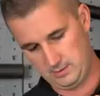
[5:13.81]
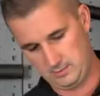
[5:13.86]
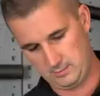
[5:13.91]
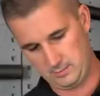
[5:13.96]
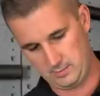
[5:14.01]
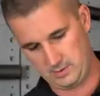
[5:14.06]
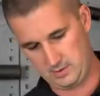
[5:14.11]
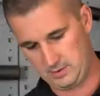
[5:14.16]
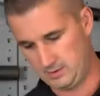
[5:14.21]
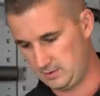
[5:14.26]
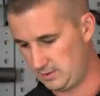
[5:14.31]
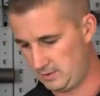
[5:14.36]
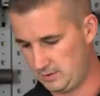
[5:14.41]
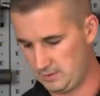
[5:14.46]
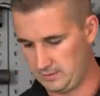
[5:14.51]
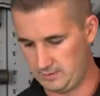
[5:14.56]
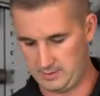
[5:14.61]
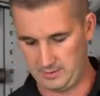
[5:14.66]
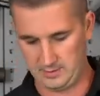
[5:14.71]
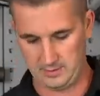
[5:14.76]
then we're good to
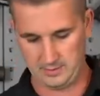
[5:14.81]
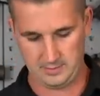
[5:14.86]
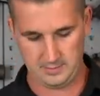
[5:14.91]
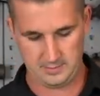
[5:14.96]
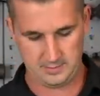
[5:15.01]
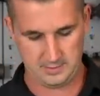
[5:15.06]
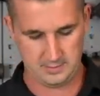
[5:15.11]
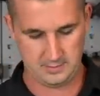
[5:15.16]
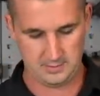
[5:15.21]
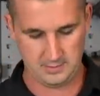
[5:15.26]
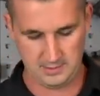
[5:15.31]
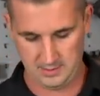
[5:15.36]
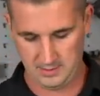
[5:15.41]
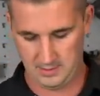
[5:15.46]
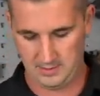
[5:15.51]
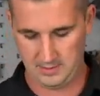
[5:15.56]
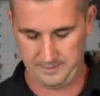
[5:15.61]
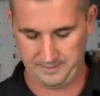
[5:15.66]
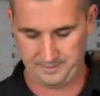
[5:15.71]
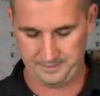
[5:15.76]
go there. So
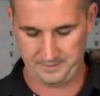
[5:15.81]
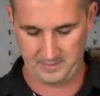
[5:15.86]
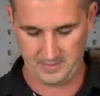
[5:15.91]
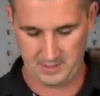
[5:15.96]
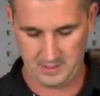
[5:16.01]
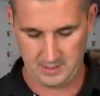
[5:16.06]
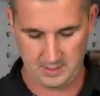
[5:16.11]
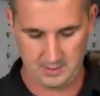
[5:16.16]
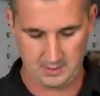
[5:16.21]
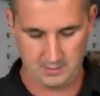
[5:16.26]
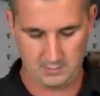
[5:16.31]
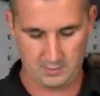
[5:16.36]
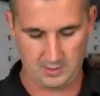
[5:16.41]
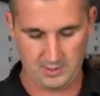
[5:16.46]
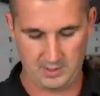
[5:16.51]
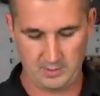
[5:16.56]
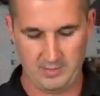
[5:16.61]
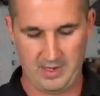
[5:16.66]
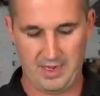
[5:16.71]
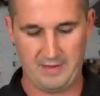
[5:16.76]
the one
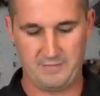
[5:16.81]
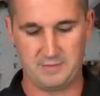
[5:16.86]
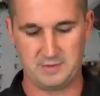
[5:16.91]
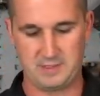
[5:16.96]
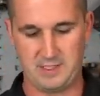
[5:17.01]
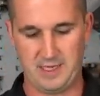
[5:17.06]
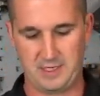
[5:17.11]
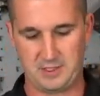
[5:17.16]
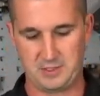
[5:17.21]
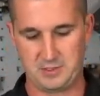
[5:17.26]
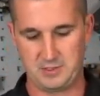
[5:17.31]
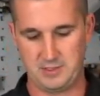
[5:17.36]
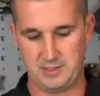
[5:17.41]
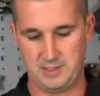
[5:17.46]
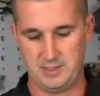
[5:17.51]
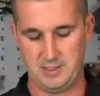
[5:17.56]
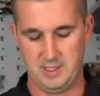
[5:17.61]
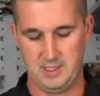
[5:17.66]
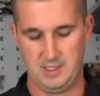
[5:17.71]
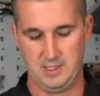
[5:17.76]
of the baffles
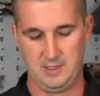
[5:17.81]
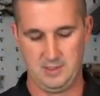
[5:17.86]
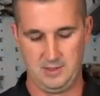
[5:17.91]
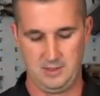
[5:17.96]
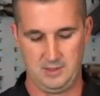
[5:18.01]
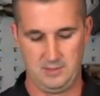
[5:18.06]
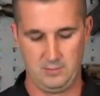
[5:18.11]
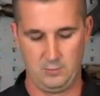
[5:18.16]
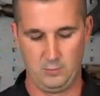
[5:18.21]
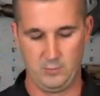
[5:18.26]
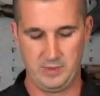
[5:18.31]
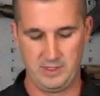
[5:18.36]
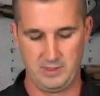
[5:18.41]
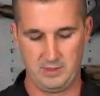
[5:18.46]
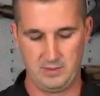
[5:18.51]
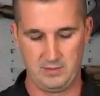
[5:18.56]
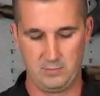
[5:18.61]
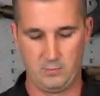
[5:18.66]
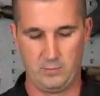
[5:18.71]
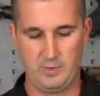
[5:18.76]
actually,
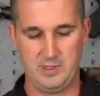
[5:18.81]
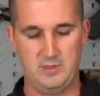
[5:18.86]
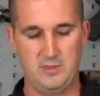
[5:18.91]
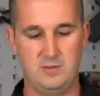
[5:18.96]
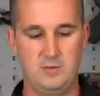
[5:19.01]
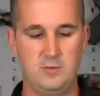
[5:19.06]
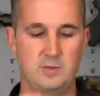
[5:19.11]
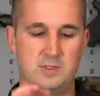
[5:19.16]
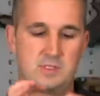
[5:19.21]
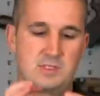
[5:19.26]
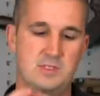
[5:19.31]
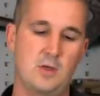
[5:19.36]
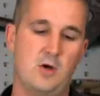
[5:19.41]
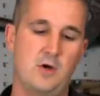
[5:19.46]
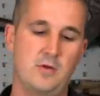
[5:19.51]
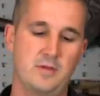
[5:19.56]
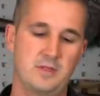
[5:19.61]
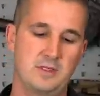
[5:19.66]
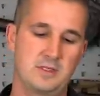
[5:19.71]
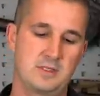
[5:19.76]
when, when you
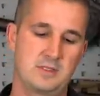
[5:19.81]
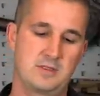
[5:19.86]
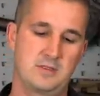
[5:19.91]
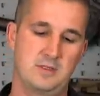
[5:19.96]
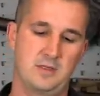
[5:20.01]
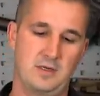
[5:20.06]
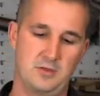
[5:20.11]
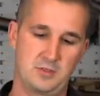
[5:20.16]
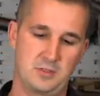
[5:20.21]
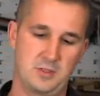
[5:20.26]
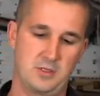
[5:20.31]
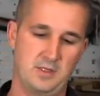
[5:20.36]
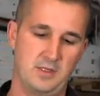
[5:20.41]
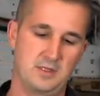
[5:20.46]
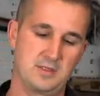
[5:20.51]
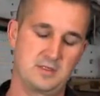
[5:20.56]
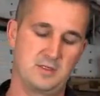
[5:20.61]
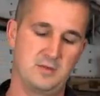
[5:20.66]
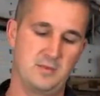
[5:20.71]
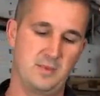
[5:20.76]
install this, and I'll show you
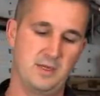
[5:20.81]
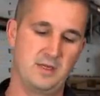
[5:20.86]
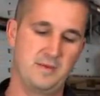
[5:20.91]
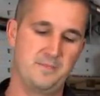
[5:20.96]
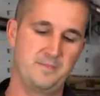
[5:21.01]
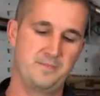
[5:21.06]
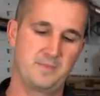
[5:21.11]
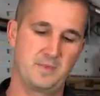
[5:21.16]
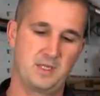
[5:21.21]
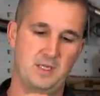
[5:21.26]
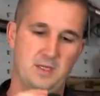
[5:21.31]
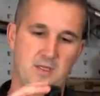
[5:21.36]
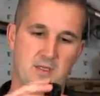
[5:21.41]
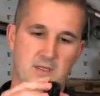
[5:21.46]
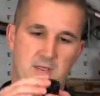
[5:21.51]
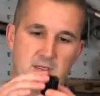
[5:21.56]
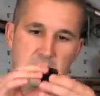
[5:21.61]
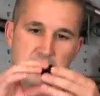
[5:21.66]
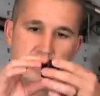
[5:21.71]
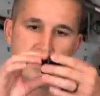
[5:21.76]
this in a minute,
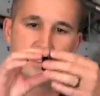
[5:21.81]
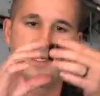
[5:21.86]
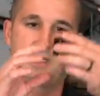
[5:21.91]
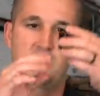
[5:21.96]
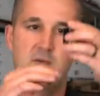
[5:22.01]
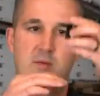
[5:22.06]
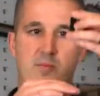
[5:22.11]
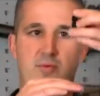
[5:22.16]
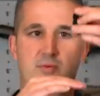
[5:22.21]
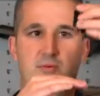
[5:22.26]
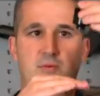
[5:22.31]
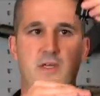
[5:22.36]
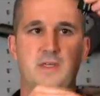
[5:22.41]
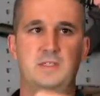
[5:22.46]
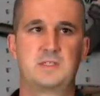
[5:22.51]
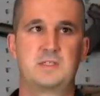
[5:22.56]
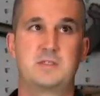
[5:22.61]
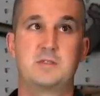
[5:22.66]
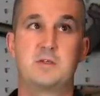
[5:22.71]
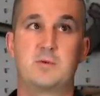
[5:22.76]
this is gonna
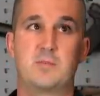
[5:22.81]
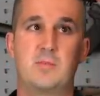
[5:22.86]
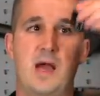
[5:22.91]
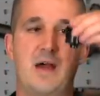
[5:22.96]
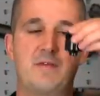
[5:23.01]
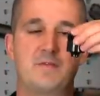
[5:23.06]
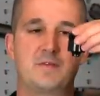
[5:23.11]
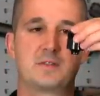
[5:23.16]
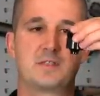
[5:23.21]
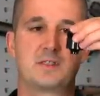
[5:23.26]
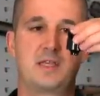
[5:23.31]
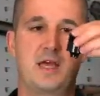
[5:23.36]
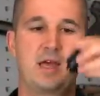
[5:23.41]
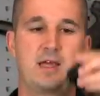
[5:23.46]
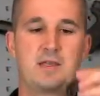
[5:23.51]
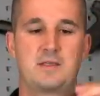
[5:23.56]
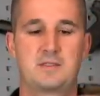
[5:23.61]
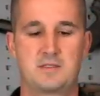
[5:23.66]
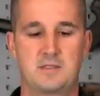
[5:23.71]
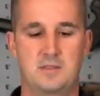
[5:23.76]
compress your baffle
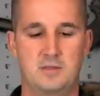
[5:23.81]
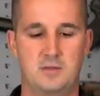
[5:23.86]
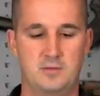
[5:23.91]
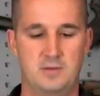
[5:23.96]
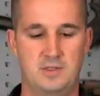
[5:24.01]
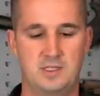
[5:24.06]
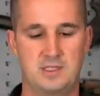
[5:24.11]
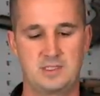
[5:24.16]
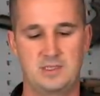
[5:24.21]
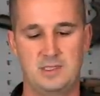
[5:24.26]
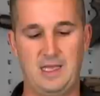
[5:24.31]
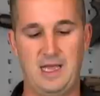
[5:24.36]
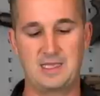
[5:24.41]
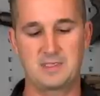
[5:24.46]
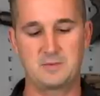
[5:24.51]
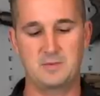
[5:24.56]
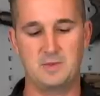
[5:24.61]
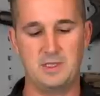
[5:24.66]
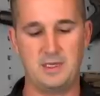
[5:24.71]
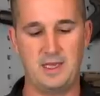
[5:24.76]
stack. So this
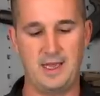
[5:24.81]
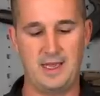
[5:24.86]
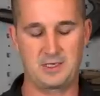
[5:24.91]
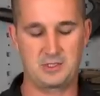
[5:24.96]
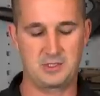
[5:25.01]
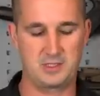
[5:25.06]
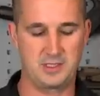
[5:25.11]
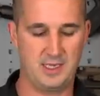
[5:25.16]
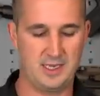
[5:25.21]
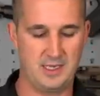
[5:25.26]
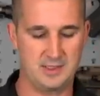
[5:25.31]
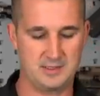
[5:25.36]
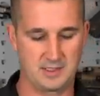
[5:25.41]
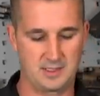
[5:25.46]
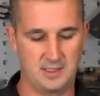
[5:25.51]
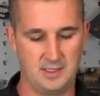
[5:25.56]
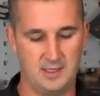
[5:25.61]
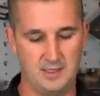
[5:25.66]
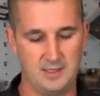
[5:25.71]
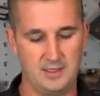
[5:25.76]
last one actually has a
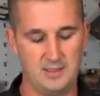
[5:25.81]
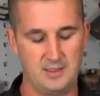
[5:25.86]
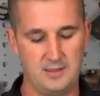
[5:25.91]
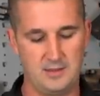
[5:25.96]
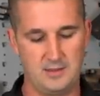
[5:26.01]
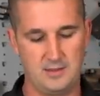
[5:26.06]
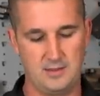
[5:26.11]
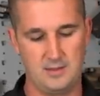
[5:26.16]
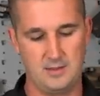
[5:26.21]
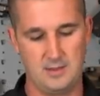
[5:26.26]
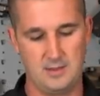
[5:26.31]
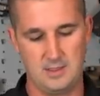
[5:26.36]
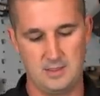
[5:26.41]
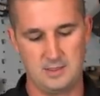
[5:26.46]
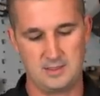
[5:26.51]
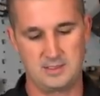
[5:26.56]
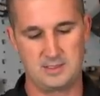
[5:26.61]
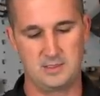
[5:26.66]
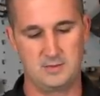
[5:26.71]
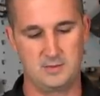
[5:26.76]
cut in it.
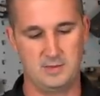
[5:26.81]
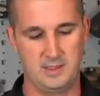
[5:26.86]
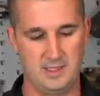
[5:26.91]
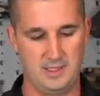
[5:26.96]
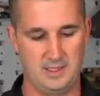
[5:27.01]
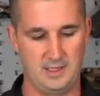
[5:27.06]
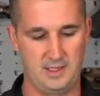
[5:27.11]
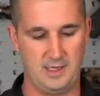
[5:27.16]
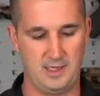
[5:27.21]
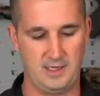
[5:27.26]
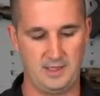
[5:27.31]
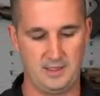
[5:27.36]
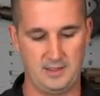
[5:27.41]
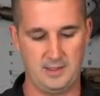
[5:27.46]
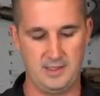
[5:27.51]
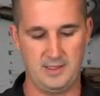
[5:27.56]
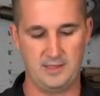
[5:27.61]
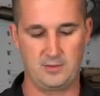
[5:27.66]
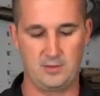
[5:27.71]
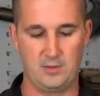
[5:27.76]
So it, kind
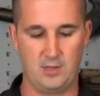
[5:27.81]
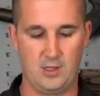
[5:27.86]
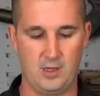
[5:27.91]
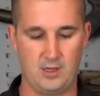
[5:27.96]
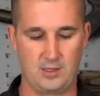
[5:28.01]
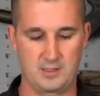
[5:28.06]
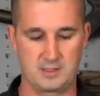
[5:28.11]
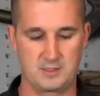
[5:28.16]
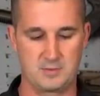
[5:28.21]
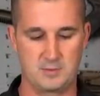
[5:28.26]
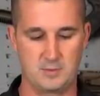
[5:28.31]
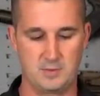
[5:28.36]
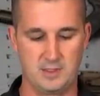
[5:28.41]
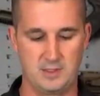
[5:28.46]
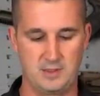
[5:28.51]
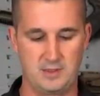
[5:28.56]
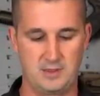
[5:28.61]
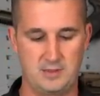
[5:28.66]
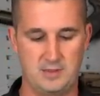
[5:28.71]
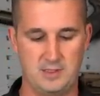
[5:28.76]
of interlocks
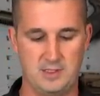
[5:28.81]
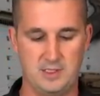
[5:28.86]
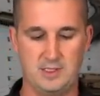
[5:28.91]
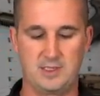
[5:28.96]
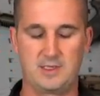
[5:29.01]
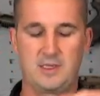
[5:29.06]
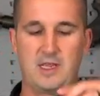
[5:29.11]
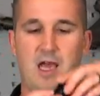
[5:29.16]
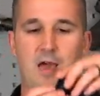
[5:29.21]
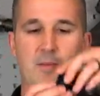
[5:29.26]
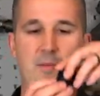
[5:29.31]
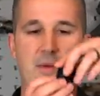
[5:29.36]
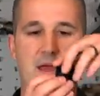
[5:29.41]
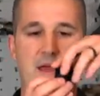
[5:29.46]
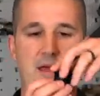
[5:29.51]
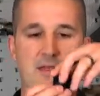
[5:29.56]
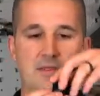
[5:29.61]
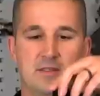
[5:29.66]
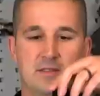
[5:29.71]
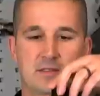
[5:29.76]
with the end cap
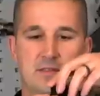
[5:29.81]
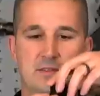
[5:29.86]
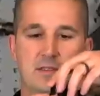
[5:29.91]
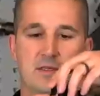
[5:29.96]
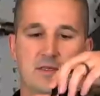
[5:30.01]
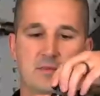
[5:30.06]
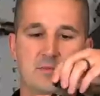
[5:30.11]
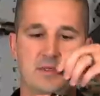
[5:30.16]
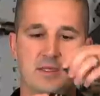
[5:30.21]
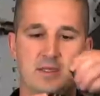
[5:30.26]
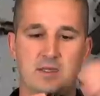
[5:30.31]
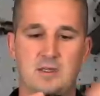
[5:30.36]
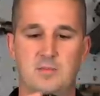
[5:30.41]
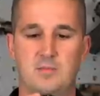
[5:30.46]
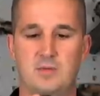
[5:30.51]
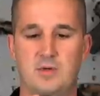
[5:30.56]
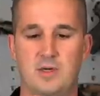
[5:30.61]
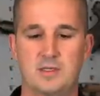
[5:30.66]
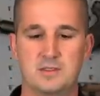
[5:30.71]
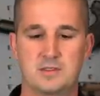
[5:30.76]
as it's done being
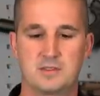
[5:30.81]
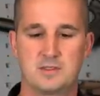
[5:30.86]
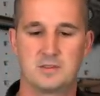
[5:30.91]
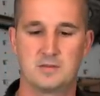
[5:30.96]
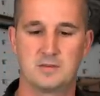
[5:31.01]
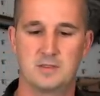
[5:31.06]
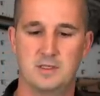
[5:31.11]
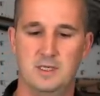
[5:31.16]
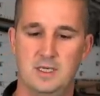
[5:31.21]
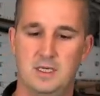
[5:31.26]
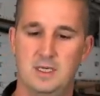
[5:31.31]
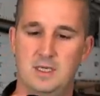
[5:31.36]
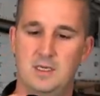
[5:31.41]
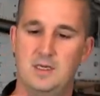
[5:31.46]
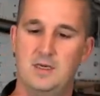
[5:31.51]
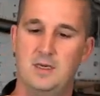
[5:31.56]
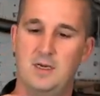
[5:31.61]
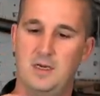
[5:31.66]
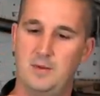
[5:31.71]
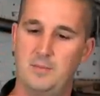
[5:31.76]
compressed. So
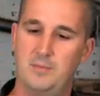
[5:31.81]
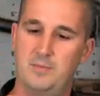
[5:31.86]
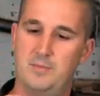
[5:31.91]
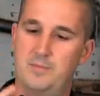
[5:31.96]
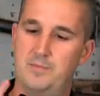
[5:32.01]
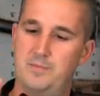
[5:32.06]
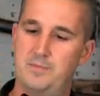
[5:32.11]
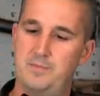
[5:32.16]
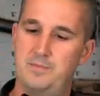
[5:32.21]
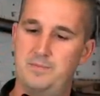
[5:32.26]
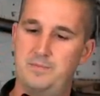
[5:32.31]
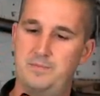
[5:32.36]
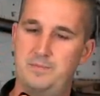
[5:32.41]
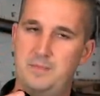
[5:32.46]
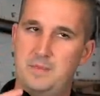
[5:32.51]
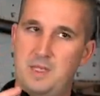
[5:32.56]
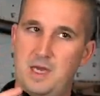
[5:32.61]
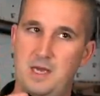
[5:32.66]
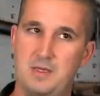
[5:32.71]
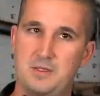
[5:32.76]
I'm um,
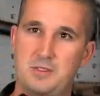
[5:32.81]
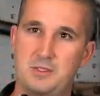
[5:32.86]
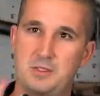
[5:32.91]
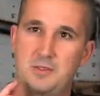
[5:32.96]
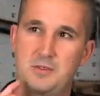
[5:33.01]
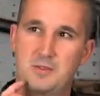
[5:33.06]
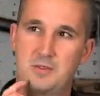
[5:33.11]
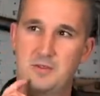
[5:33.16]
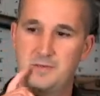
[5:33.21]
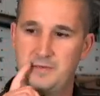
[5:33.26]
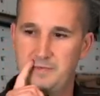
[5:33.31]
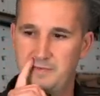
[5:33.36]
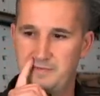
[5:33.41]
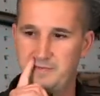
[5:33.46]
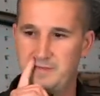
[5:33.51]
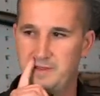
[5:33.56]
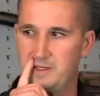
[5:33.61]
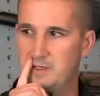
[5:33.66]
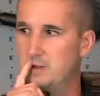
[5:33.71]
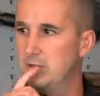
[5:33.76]
not sure
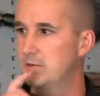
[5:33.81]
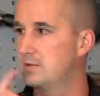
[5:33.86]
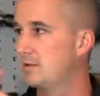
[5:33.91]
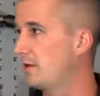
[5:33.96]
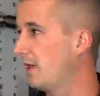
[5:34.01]
if the old